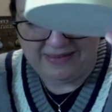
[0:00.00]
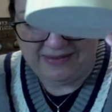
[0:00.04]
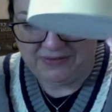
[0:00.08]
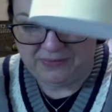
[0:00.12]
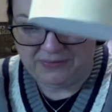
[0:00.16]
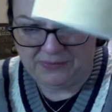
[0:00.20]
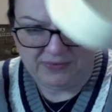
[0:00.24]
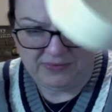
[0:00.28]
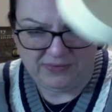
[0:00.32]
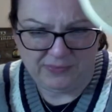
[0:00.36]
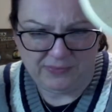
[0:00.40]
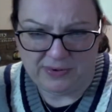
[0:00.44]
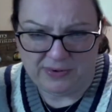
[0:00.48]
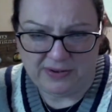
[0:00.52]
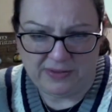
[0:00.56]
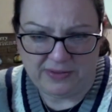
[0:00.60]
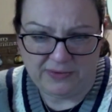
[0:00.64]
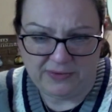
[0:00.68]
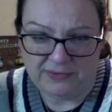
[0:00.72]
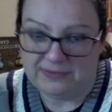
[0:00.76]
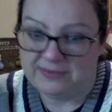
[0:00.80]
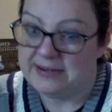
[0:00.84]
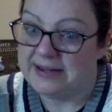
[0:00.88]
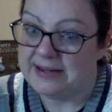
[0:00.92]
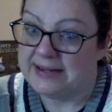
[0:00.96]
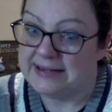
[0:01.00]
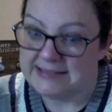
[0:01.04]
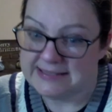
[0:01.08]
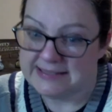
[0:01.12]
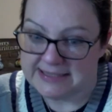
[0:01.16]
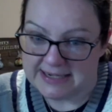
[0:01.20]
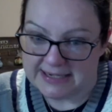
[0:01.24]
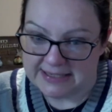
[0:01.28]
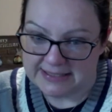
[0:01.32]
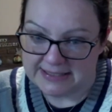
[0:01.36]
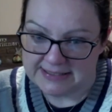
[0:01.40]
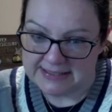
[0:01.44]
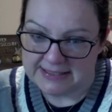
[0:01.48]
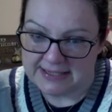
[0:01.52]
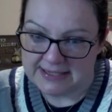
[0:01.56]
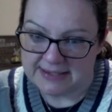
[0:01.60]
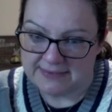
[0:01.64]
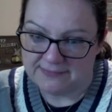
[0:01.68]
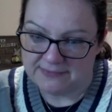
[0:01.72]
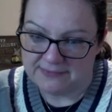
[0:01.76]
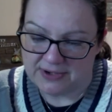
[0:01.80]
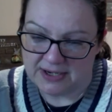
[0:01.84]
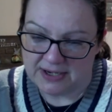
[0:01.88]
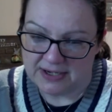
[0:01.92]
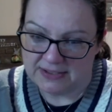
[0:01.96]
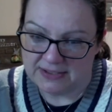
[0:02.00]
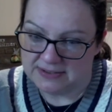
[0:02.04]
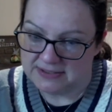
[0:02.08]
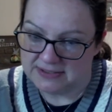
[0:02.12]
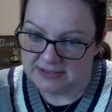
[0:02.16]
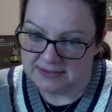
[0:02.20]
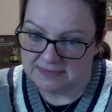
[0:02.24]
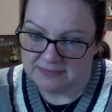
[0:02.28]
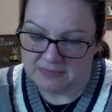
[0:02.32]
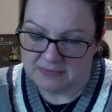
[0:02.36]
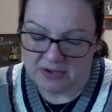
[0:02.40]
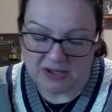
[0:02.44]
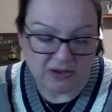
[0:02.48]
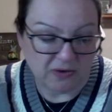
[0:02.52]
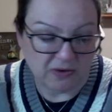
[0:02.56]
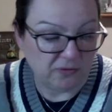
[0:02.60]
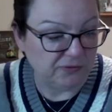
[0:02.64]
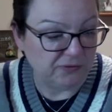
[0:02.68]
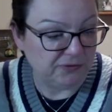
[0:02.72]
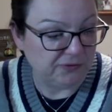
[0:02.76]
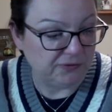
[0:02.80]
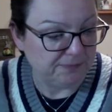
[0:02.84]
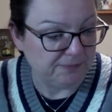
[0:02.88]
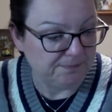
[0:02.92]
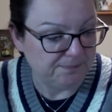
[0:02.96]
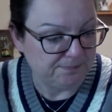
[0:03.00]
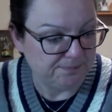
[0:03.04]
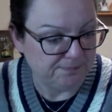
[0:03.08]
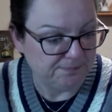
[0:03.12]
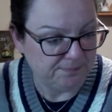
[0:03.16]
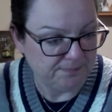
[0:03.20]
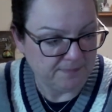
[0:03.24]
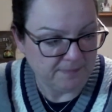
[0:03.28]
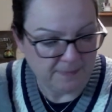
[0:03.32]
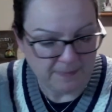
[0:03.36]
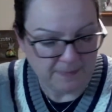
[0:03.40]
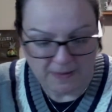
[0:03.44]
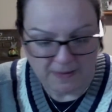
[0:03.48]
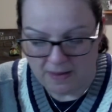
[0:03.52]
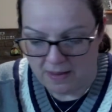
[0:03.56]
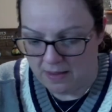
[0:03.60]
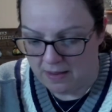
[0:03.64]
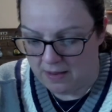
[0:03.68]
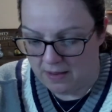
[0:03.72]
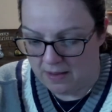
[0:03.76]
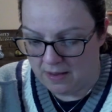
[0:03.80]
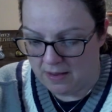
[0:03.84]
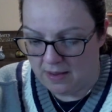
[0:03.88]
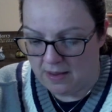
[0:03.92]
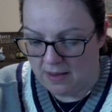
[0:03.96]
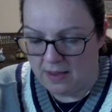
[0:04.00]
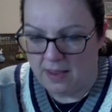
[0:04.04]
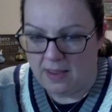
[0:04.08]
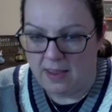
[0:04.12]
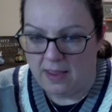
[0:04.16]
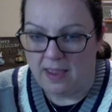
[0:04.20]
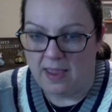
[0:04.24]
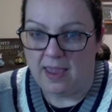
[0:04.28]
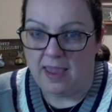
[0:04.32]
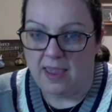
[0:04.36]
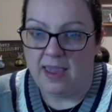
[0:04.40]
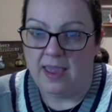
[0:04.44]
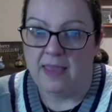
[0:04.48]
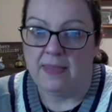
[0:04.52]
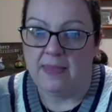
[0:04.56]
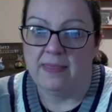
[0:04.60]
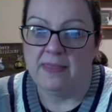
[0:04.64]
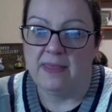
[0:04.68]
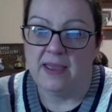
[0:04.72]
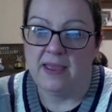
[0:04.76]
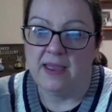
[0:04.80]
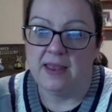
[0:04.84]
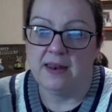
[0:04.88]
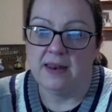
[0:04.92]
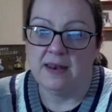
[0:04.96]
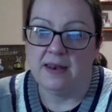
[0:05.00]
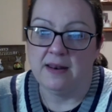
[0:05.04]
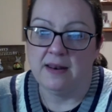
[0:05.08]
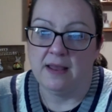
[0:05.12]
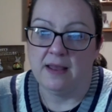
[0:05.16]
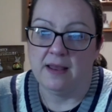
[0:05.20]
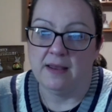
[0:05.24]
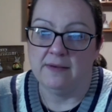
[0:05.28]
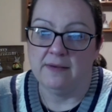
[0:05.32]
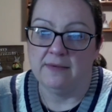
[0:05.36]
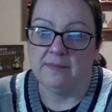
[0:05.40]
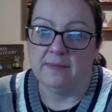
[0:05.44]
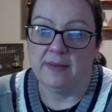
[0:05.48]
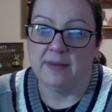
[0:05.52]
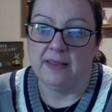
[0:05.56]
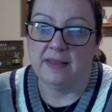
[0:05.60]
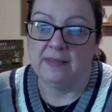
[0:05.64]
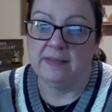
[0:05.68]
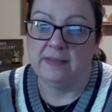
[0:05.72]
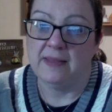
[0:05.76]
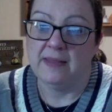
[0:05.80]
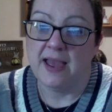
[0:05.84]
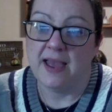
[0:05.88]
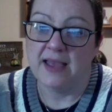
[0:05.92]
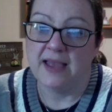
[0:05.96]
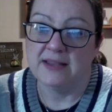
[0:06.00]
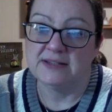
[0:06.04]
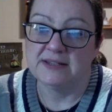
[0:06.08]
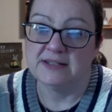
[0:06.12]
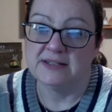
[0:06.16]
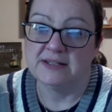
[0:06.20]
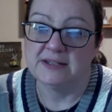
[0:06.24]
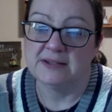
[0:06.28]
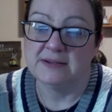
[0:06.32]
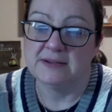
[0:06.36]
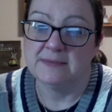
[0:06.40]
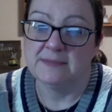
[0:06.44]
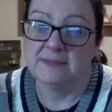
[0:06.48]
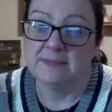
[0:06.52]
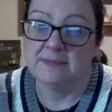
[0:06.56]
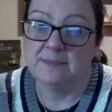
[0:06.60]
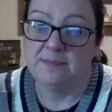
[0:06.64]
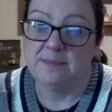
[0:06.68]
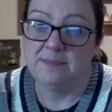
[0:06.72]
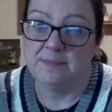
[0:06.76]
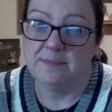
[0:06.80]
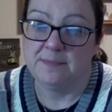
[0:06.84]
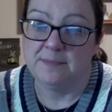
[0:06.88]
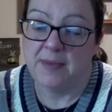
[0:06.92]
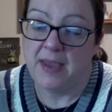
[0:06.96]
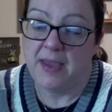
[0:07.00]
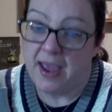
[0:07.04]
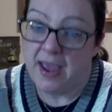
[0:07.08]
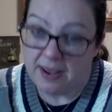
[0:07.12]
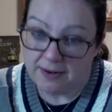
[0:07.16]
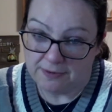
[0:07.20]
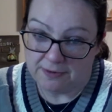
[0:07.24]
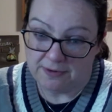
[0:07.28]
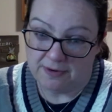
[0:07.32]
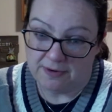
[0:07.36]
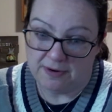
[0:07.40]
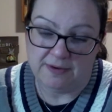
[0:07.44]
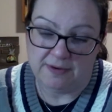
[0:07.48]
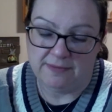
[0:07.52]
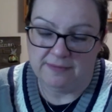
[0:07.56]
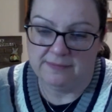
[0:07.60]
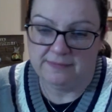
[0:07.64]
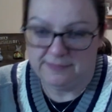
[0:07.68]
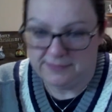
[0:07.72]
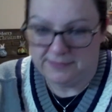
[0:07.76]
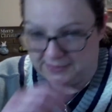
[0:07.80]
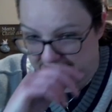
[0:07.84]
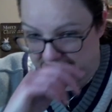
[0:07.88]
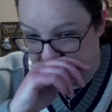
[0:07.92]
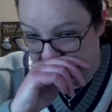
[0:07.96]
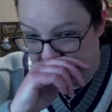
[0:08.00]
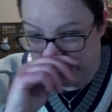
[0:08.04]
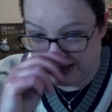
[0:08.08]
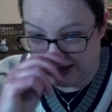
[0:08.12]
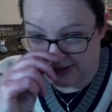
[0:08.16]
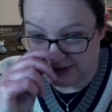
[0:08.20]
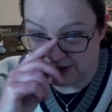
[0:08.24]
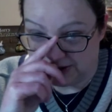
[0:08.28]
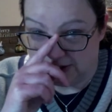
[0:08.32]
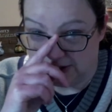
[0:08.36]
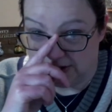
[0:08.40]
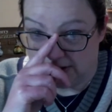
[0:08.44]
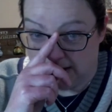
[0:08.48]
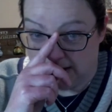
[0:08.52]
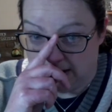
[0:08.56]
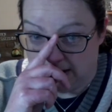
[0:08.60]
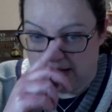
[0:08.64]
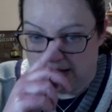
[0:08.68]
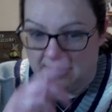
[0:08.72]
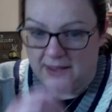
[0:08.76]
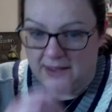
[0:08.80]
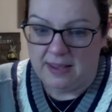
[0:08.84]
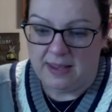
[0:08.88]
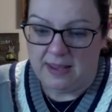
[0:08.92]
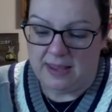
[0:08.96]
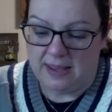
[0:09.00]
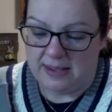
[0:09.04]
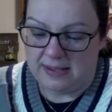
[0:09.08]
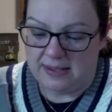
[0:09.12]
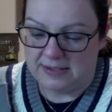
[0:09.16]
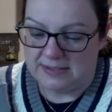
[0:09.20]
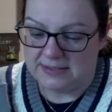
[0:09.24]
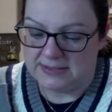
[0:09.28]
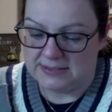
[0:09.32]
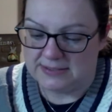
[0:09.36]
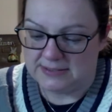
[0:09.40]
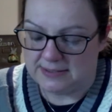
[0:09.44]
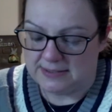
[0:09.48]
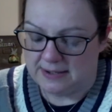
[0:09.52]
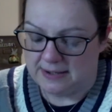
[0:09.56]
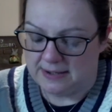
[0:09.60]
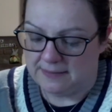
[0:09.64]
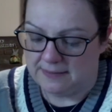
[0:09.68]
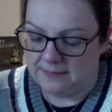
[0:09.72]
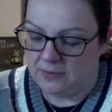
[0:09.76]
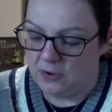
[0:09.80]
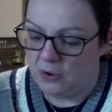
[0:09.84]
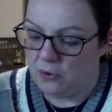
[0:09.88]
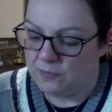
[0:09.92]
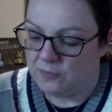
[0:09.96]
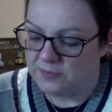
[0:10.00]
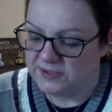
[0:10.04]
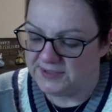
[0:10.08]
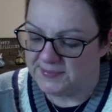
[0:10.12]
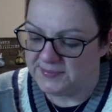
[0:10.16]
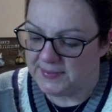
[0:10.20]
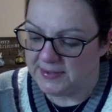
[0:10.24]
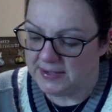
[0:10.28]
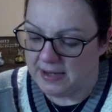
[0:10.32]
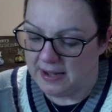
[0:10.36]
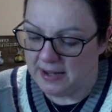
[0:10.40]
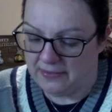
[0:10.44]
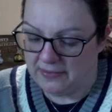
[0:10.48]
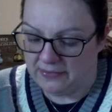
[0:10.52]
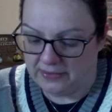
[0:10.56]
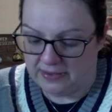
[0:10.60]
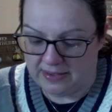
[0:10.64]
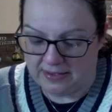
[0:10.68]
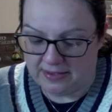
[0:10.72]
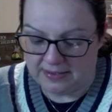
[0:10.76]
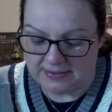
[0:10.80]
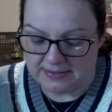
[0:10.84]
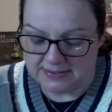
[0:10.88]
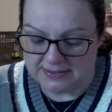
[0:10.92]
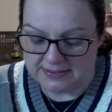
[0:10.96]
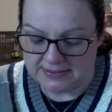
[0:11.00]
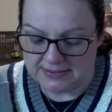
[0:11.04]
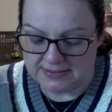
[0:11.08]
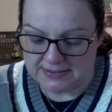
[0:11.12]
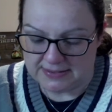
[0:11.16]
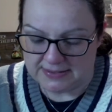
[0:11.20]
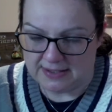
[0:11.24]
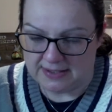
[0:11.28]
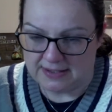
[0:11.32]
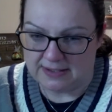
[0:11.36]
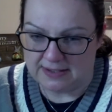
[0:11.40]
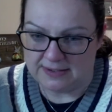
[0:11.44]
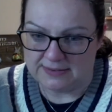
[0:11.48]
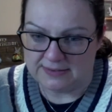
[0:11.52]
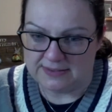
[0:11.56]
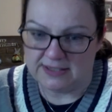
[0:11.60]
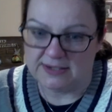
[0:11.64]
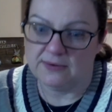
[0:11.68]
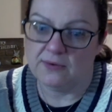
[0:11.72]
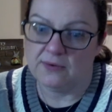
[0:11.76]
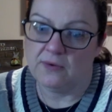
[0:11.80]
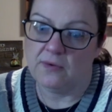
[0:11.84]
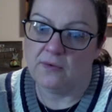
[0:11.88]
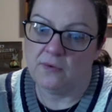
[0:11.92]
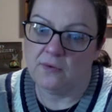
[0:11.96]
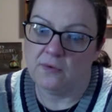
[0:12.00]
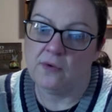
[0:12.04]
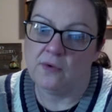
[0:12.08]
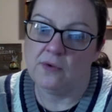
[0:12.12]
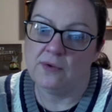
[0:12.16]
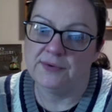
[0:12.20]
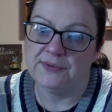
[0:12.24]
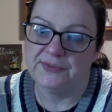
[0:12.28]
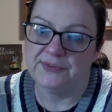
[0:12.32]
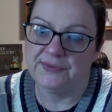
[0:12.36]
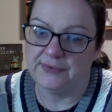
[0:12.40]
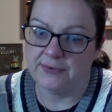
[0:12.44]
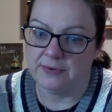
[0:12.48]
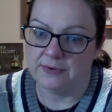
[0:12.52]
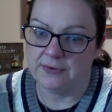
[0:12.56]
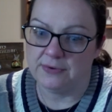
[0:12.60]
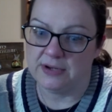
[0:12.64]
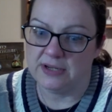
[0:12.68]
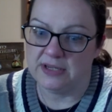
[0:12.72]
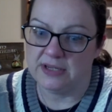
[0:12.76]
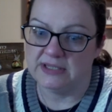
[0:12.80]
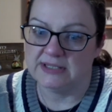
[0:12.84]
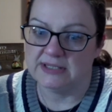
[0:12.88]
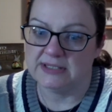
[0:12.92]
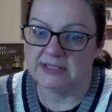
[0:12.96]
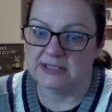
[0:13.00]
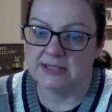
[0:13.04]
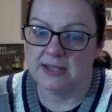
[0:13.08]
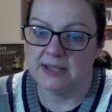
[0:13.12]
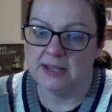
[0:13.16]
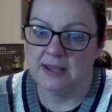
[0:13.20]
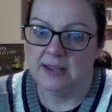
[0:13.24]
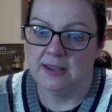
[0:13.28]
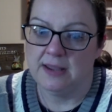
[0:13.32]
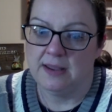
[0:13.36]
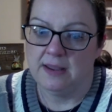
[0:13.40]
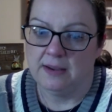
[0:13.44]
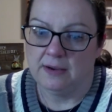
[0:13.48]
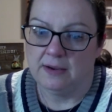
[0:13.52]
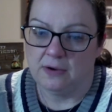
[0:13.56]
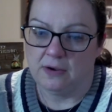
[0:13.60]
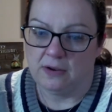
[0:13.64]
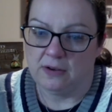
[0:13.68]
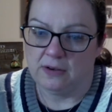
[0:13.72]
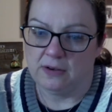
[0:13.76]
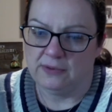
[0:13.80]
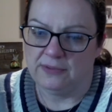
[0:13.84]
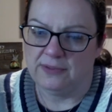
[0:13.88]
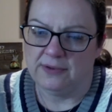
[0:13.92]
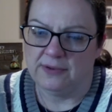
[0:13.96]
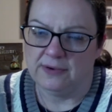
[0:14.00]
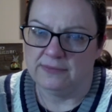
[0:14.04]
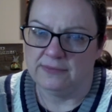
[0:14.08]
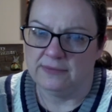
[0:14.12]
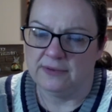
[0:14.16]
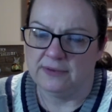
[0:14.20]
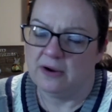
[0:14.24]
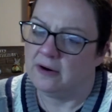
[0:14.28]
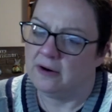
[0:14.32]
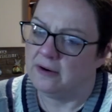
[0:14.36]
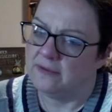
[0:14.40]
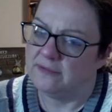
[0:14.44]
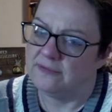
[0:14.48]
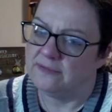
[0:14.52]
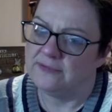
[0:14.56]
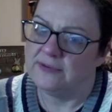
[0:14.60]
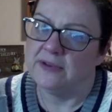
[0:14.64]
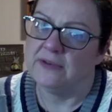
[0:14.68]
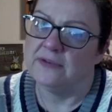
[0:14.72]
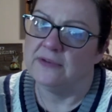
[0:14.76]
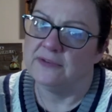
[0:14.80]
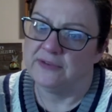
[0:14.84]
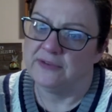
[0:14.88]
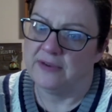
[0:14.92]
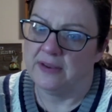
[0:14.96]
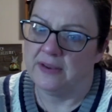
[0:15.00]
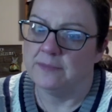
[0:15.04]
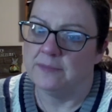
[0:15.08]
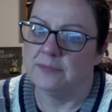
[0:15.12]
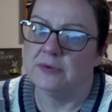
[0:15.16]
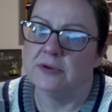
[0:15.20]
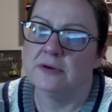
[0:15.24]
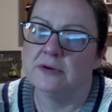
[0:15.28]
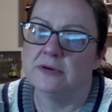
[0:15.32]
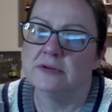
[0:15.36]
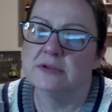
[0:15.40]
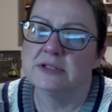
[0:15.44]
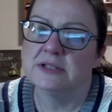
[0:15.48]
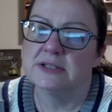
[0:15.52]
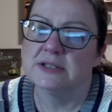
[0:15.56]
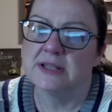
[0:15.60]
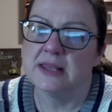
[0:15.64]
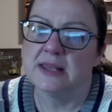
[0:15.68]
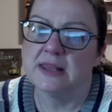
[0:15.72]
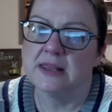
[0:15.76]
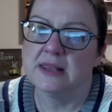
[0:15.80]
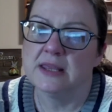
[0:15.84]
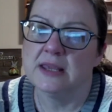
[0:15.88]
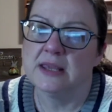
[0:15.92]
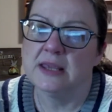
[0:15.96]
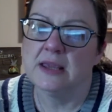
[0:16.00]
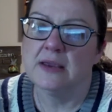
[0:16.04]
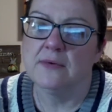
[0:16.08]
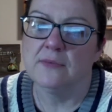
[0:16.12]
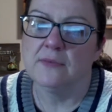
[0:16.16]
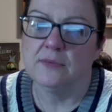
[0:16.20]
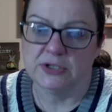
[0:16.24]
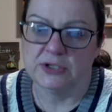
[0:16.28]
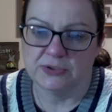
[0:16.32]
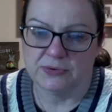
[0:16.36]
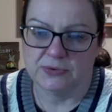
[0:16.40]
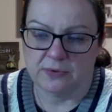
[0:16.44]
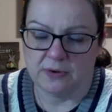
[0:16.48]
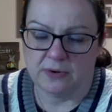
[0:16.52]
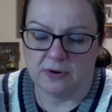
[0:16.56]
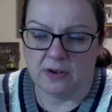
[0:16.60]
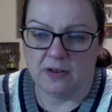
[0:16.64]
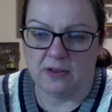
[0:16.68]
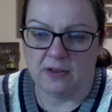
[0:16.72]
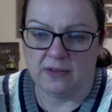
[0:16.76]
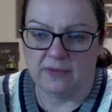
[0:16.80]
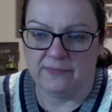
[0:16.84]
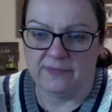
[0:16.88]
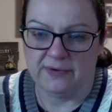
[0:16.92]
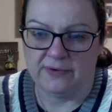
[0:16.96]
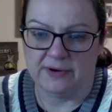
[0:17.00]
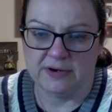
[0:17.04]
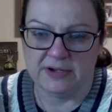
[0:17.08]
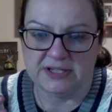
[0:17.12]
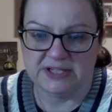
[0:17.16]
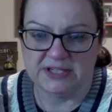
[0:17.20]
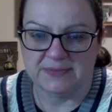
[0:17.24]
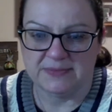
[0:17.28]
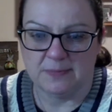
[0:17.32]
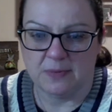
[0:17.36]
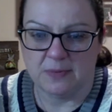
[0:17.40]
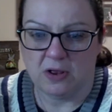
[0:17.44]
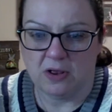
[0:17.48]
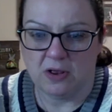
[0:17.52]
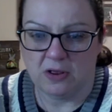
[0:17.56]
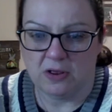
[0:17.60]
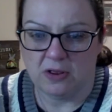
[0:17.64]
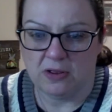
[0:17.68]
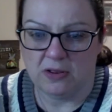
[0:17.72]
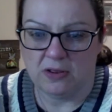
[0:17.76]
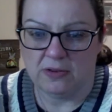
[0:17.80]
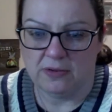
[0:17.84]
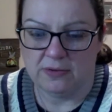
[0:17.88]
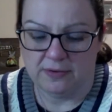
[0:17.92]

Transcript: was one of those 99-cent finds at Michael's. And then my last pattern stash is Homespun Elegance did a whole series called the Heartfelt Samplers, I think, which were all very small,